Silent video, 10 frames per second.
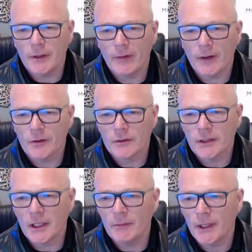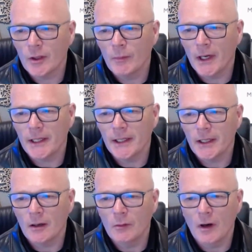when you've had a good sleep, and you come back and you
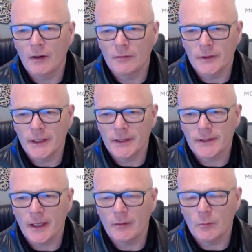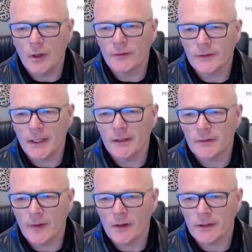go, what I've sent
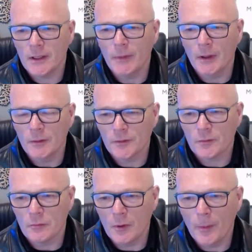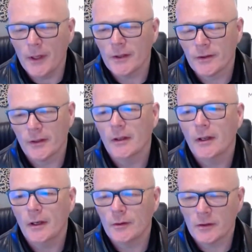as far as an email was just rubbish,
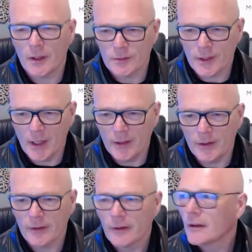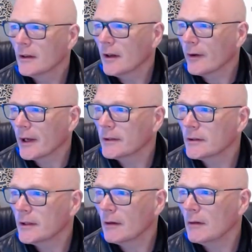and it's because I was tired. Okay,
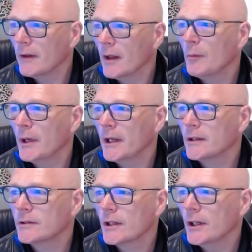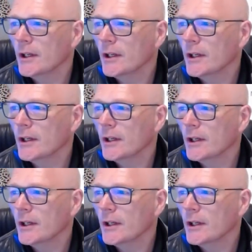so don't let that be an excuse.